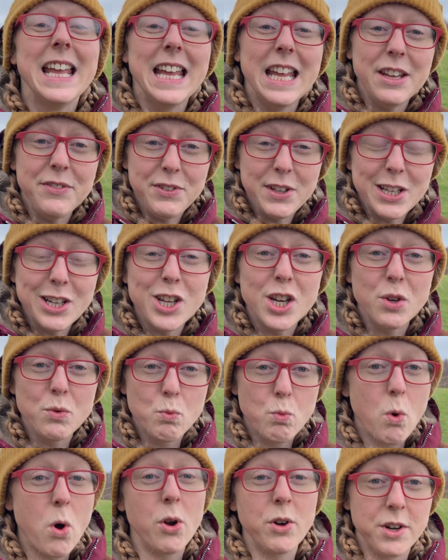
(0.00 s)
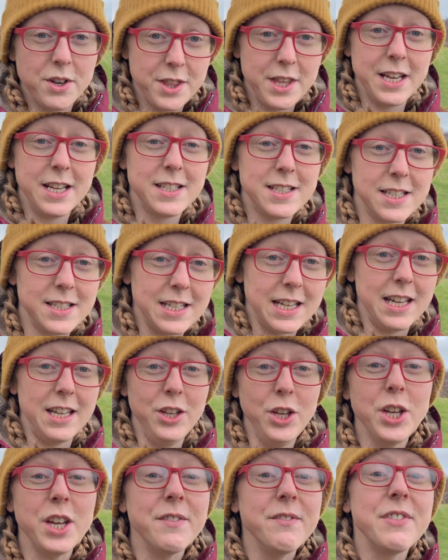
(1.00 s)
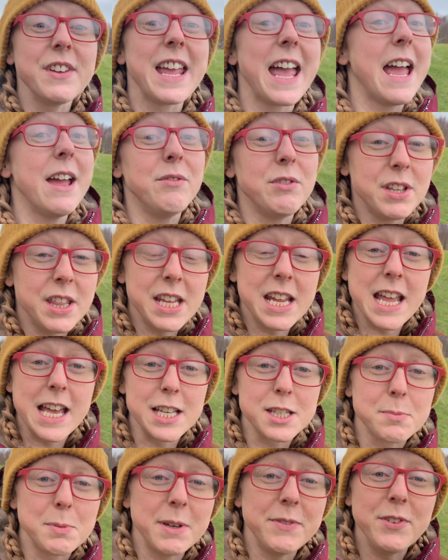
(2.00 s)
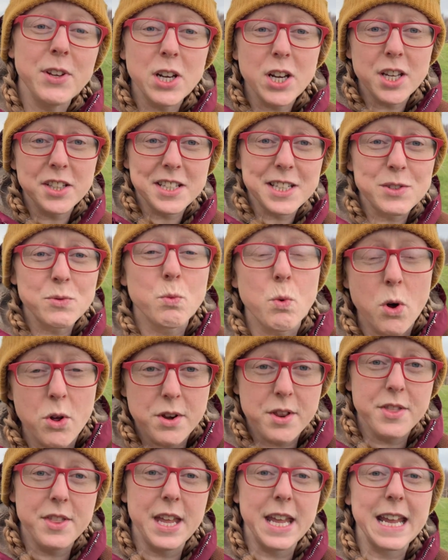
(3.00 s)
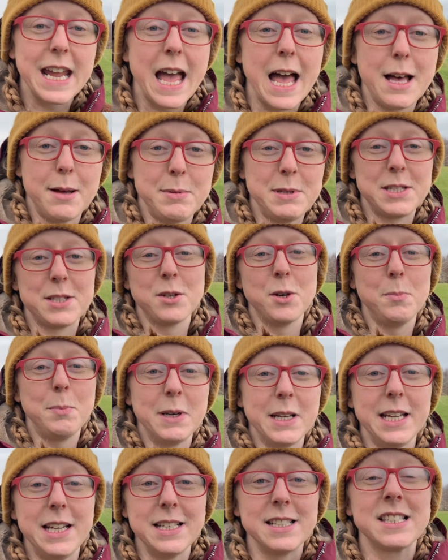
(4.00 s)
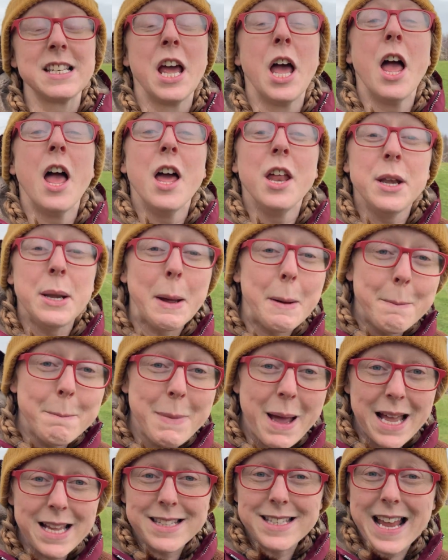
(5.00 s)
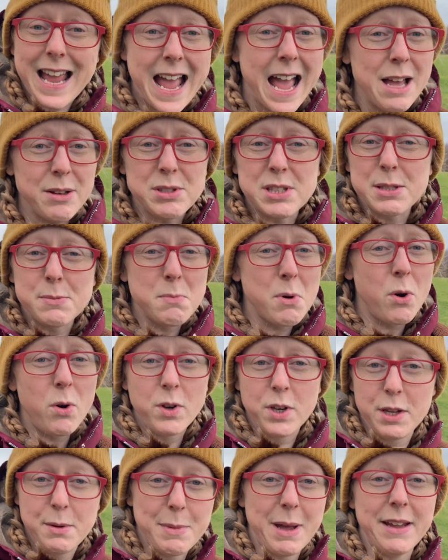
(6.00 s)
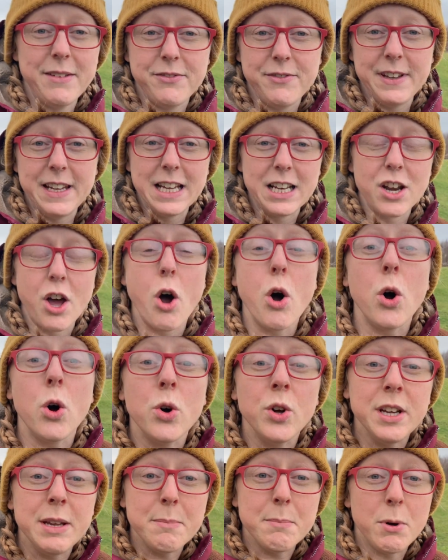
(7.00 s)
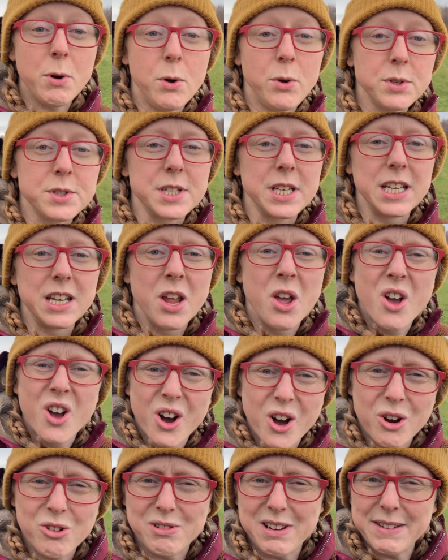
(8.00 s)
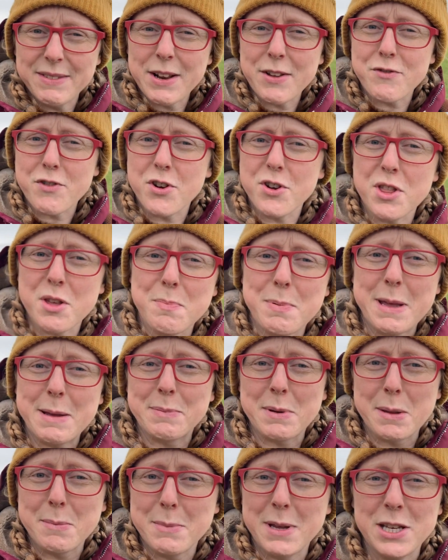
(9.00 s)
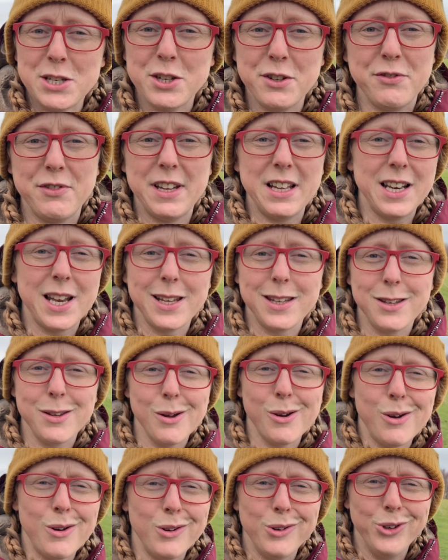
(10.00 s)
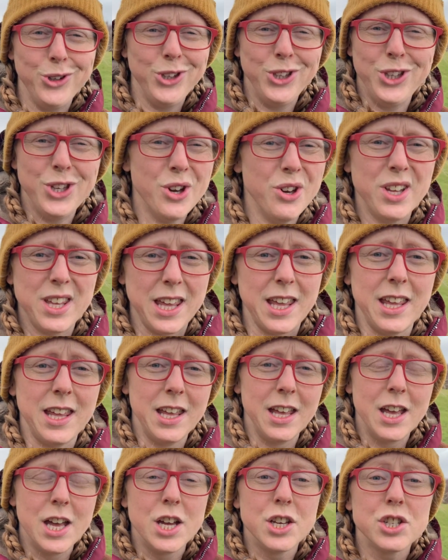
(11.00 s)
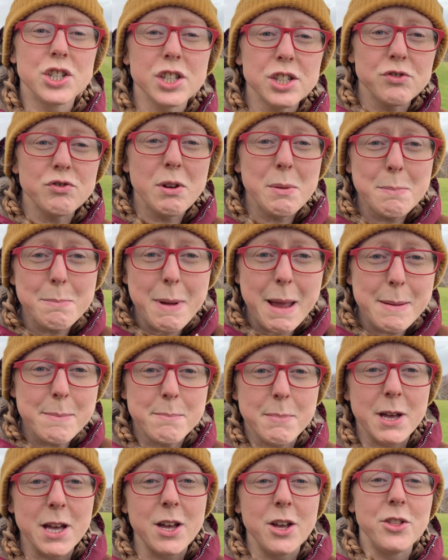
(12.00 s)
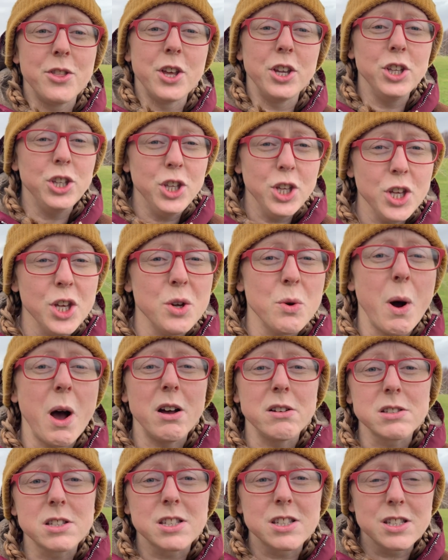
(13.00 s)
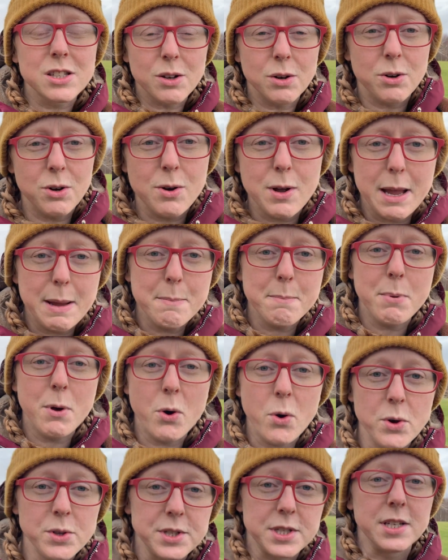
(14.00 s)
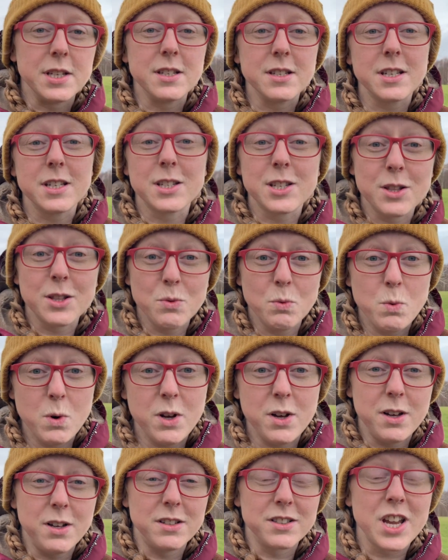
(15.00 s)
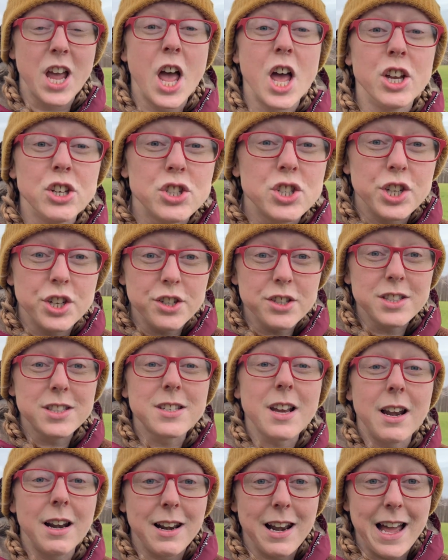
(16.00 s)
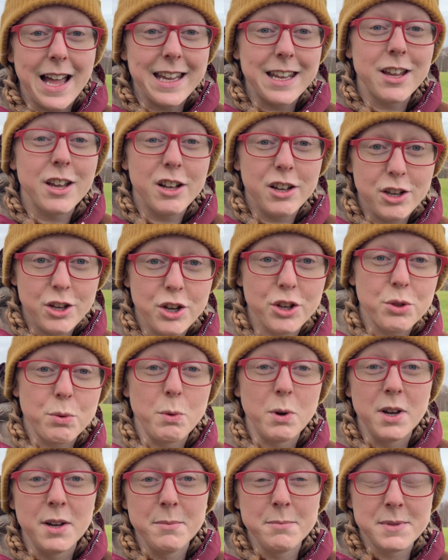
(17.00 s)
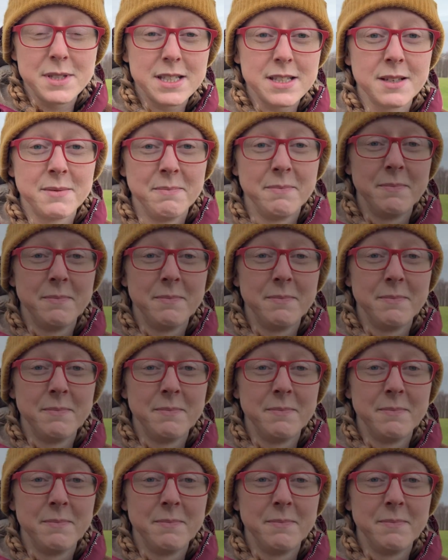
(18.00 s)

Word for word: if you learn one thing to do, you can forget everything else, but if you learn this one thing, I'll be so pleased. No matter how small you might feel or unimportant, or even if other people have made you feel like you're yucky, just remember that you are so important to the world, just like earthworms.